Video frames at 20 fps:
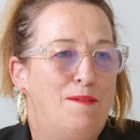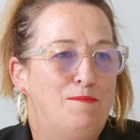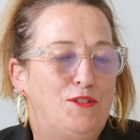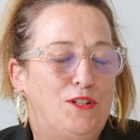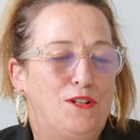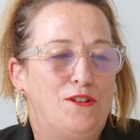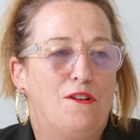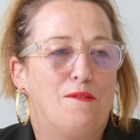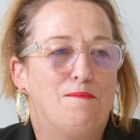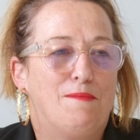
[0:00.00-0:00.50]

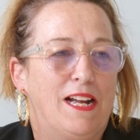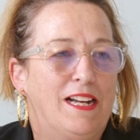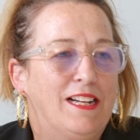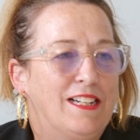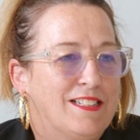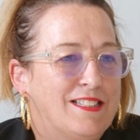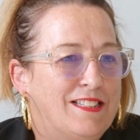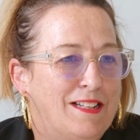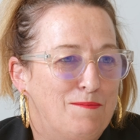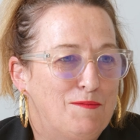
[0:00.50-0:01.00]
Do not make
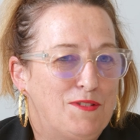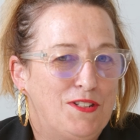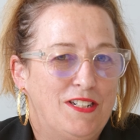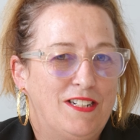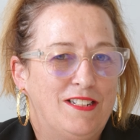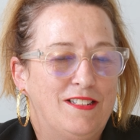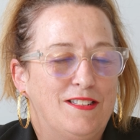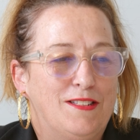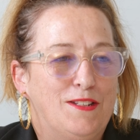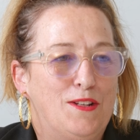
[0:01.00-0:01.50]

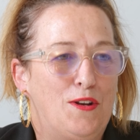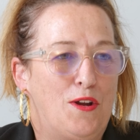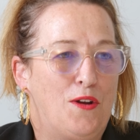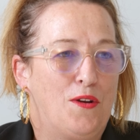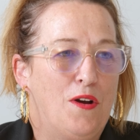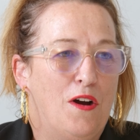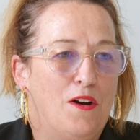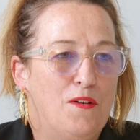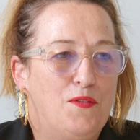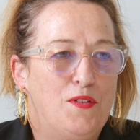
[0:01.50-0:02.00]
assumptions.
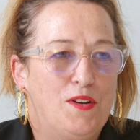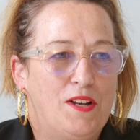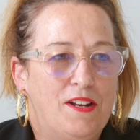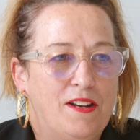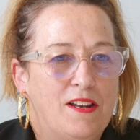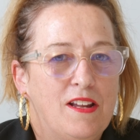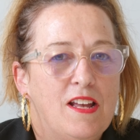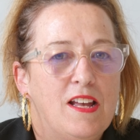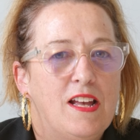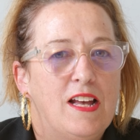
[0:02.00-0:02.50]

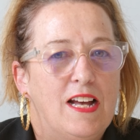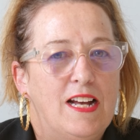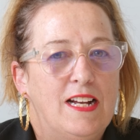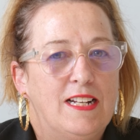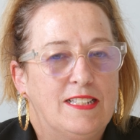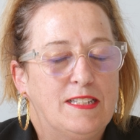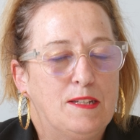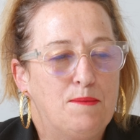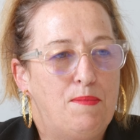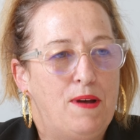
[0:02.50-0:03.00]
Often
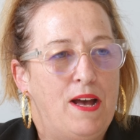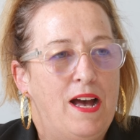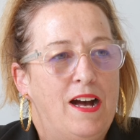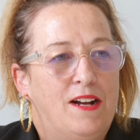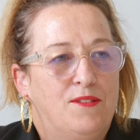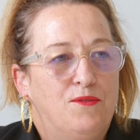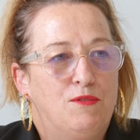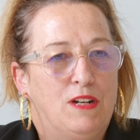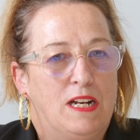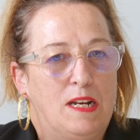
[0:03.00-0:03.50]
it's
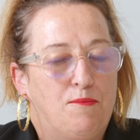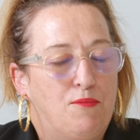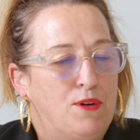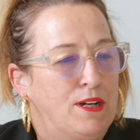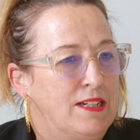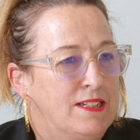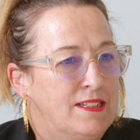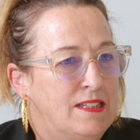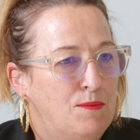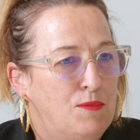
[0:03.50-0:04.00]
about really
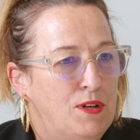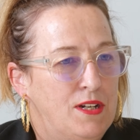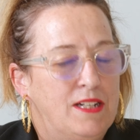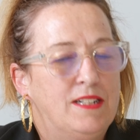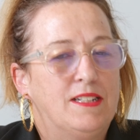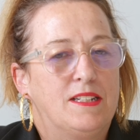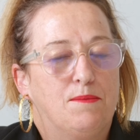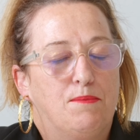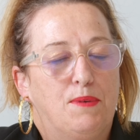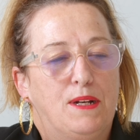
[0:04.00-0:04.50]
bringing someone
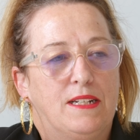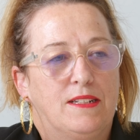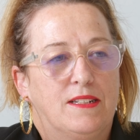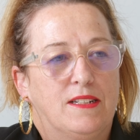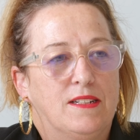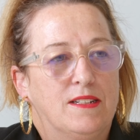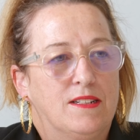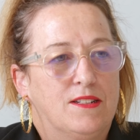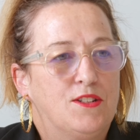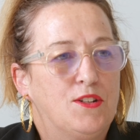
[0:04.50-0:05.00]

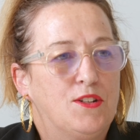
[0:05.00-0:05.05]
independent